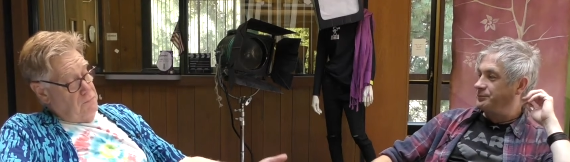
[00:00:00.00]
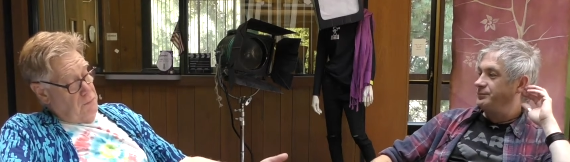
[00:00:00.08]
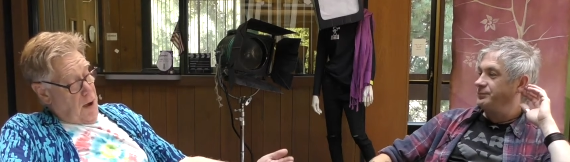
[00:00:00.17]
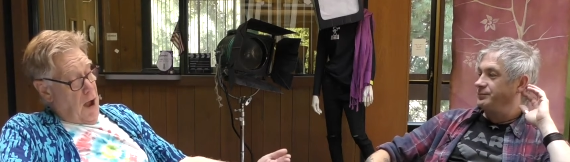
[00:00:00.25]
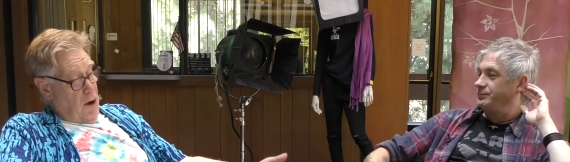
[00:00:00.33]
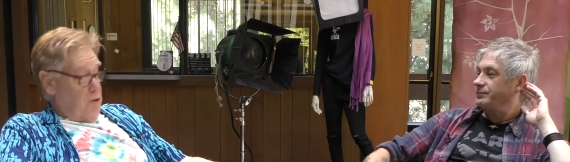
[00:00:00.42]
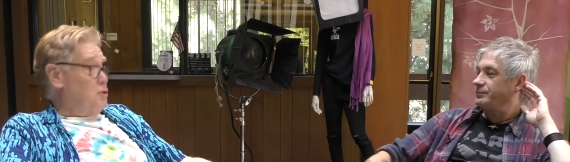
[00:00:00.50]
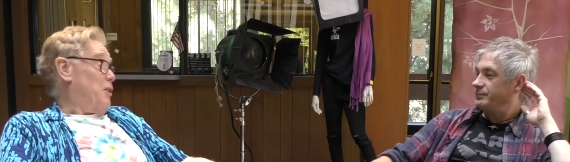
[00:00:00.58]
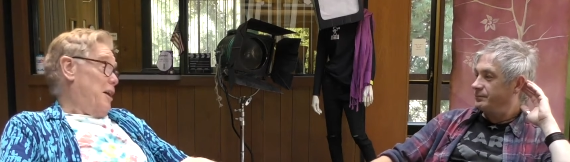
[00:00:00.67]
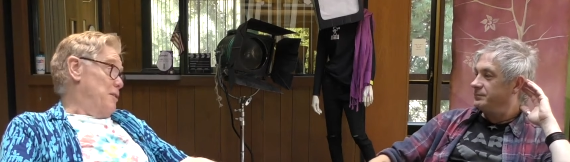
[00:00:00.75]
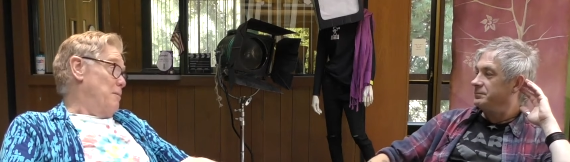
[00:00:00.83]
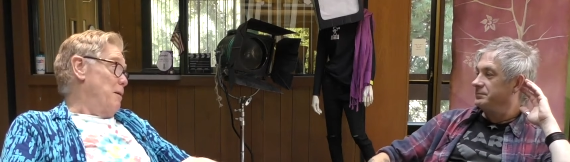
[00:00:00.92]
Speaker 1: I also
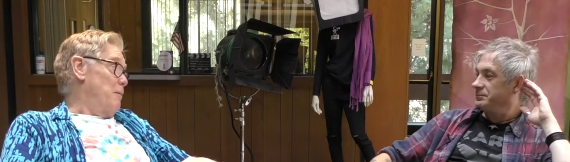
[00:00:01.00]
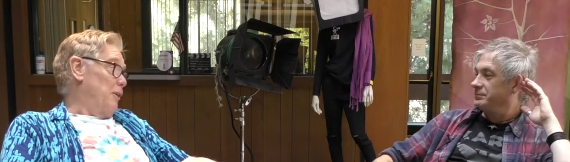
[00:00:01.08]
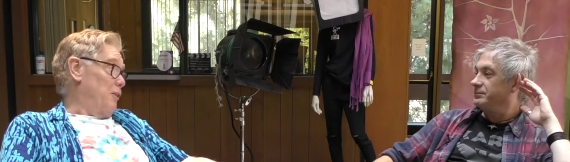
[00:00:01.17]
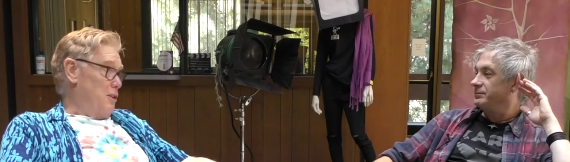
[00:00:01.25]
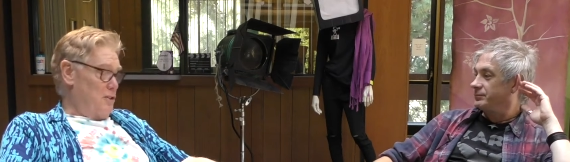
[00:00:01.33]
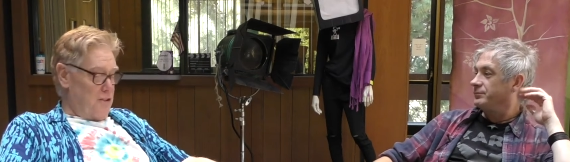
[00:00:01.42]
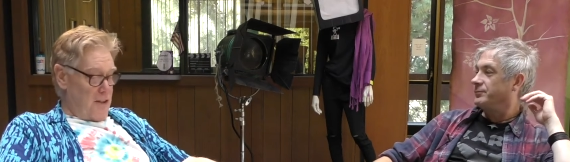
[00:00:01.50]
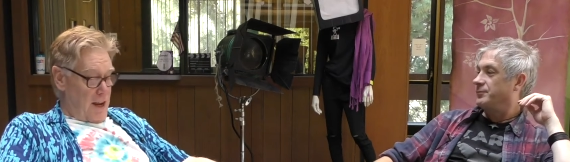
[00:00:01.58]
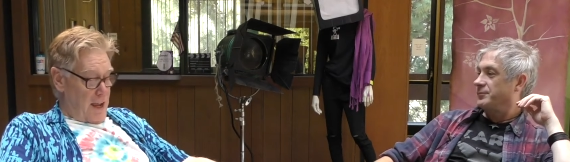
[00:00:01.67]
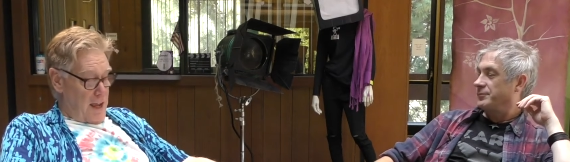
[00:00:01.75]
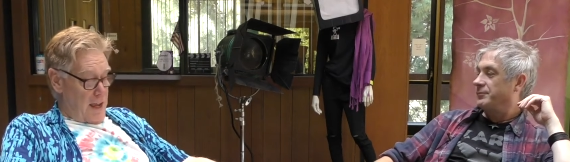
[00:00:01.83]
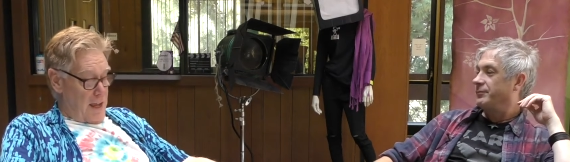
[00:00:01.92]
had them on my list, and I
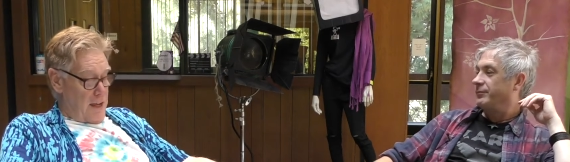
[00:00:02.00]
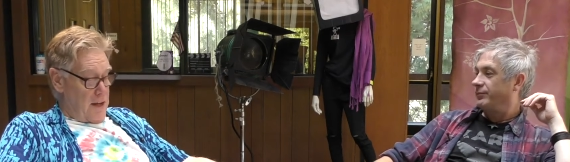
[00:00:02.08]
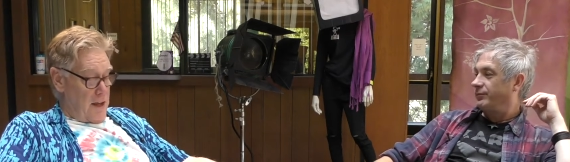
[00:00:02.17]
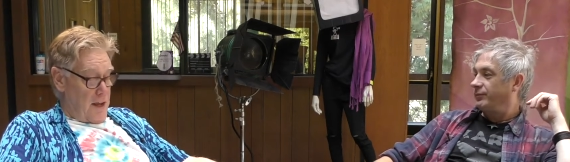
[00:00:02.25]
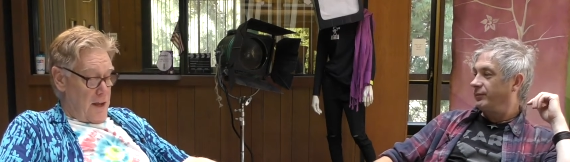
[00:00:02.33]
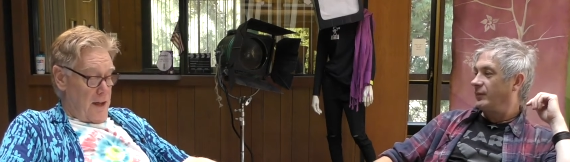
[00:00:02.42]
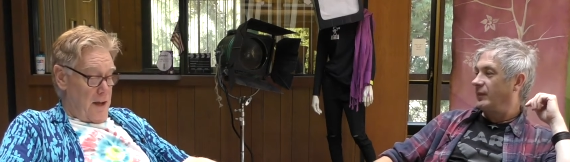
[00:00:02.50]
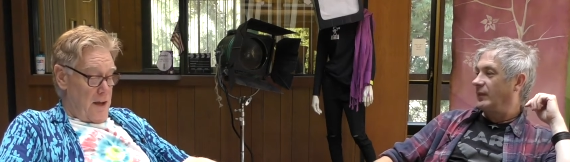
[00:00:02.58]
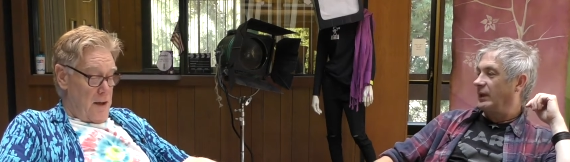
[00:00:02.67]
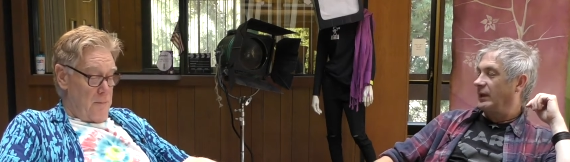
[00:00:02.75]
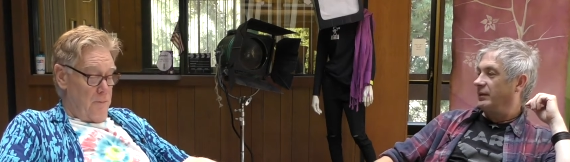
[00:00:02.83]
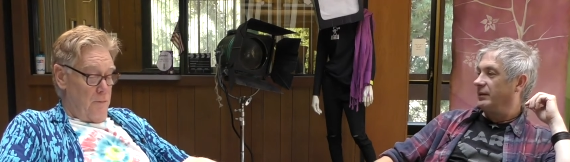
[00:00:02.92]
had uh,
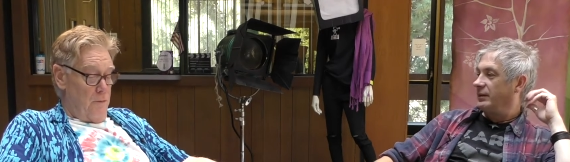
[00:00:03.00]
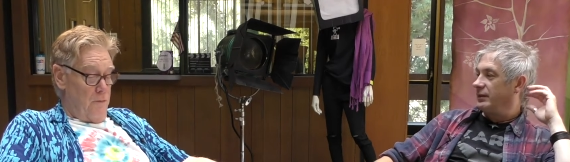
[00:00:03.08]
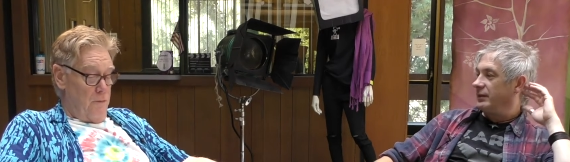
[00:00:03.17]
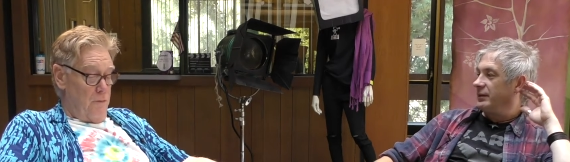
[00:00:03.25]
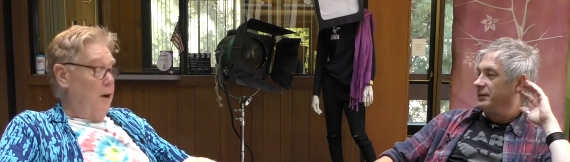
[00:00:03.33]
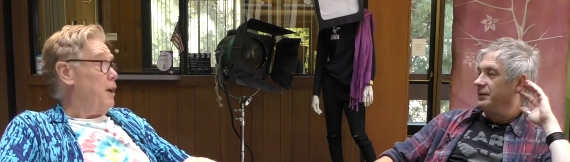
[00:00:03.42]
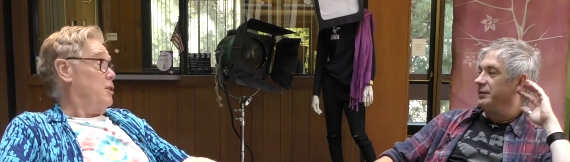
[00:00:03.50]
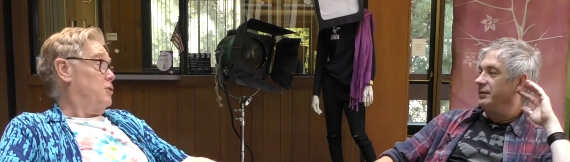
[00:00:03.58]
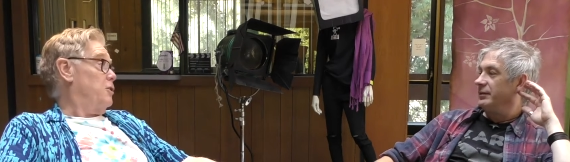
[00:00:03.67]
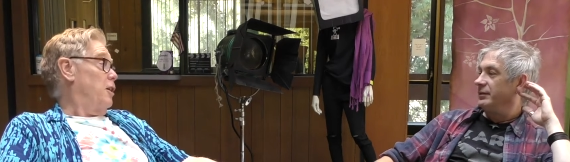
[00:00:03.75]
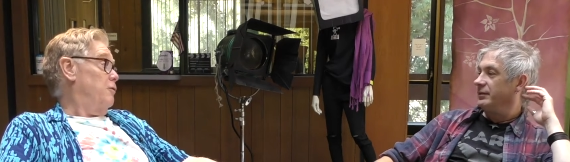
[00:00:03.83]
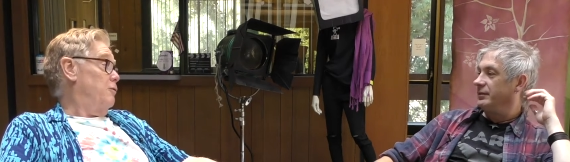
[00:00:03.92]
um, funky
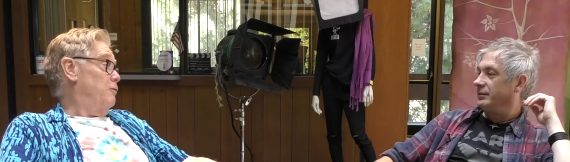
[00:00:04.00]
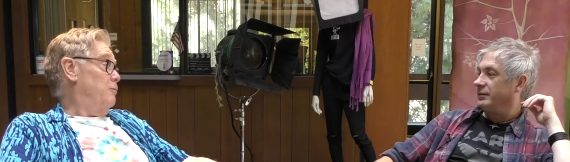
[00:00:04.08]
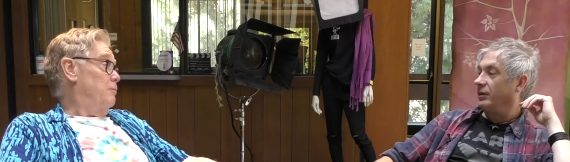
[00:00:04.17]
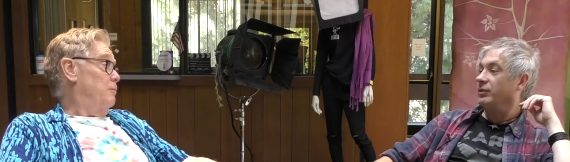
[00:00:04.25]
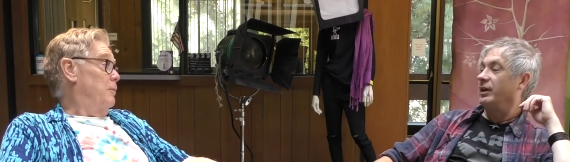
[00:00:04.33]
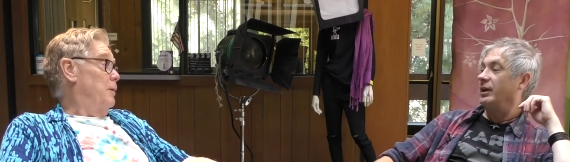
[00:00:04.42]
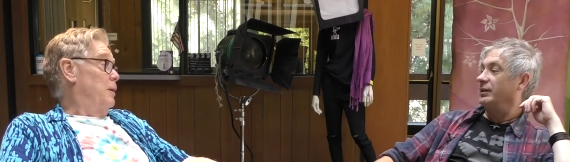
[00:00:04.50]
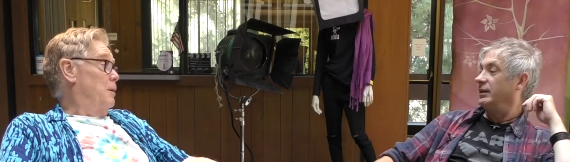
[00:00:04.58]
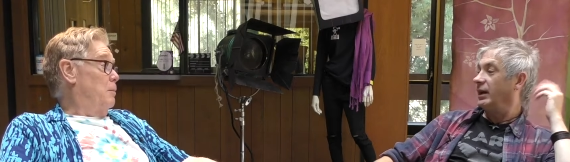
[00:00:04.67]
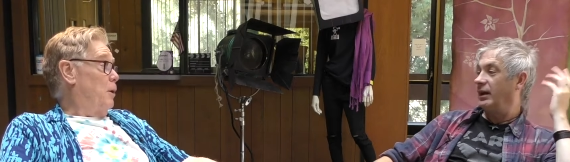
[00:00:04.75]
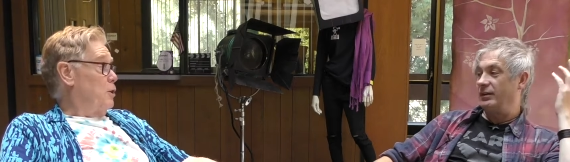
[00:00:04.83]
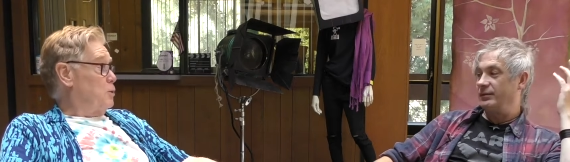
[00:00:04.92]
stuff. Okay. Yeah.
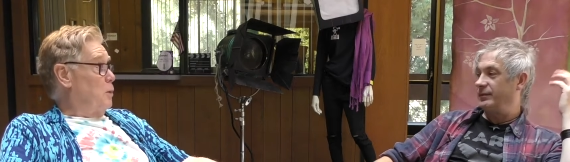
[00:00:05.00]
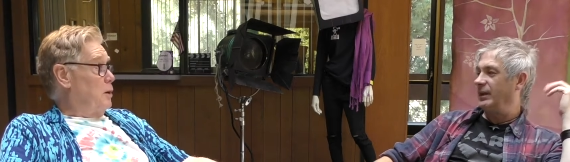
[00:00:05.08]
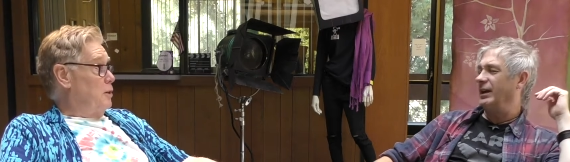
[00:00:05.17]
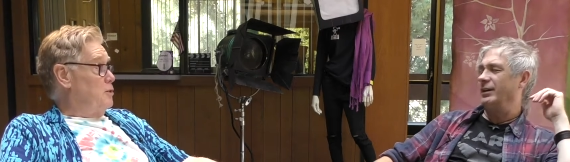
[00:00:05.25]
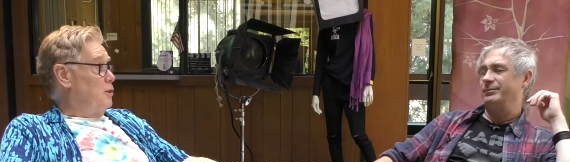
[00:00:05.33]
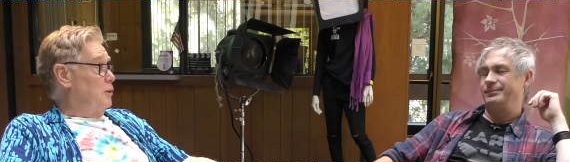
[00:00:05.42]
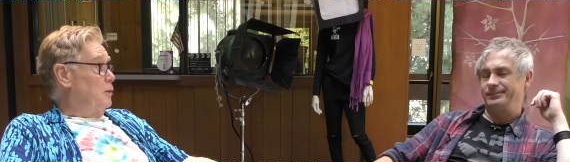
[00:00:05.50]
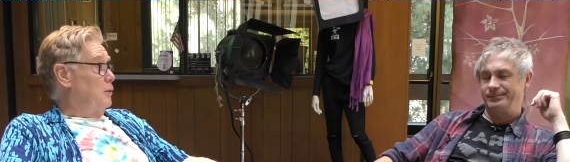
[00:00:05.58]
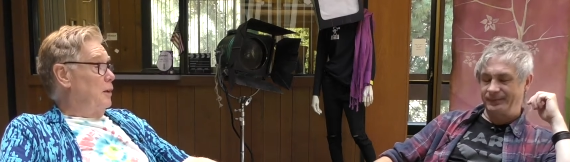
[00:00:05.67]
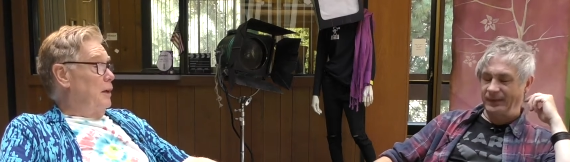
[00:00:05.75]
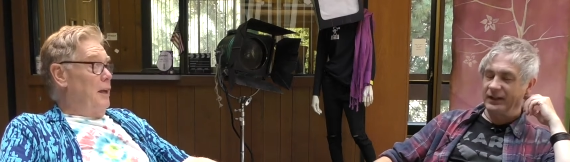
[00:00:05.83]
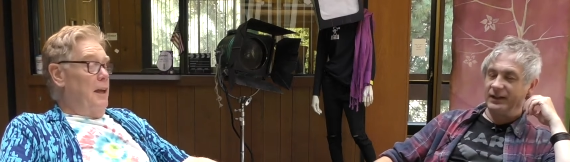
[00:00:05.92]
Parts one yeah. and two,
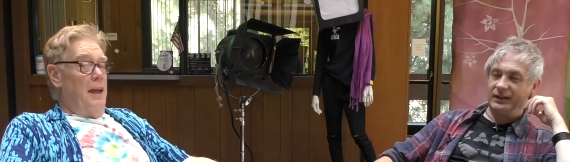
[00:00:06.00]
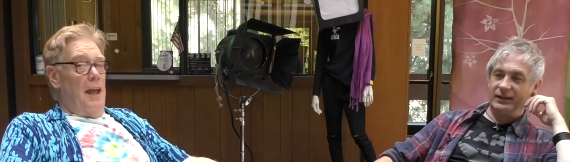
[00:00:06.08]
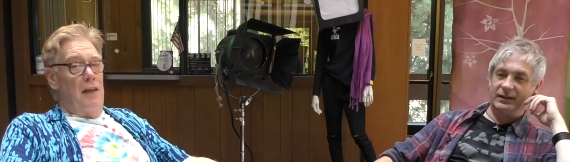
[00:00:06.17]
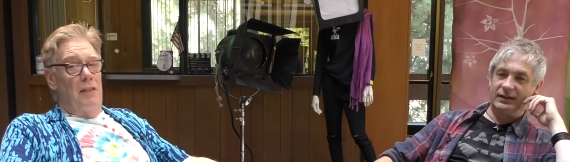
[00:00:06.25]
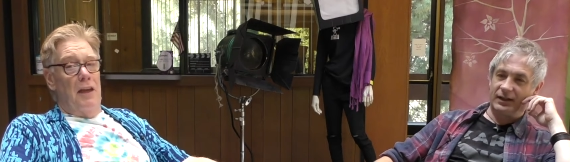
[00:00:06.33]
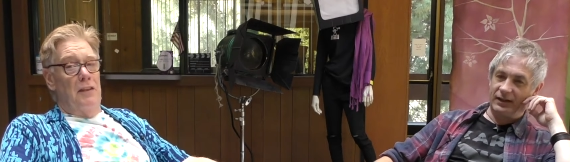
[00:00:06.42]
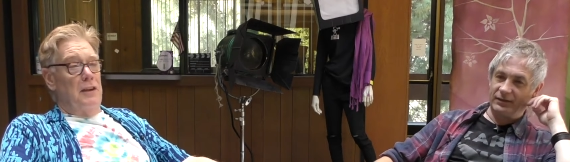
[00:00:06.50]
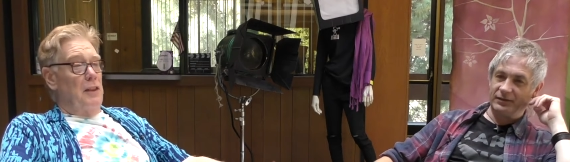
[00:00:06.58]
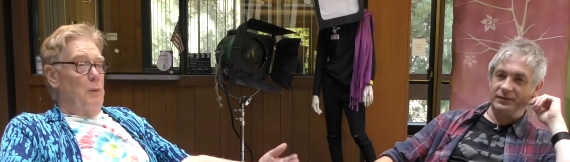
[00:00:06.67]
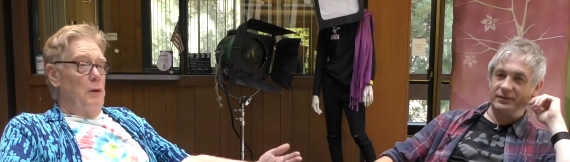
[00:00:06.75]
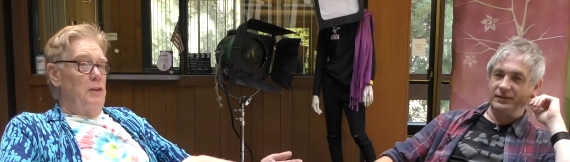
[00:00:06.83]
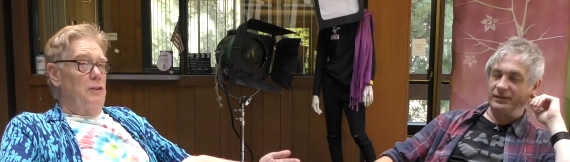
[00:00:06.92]
and then the other one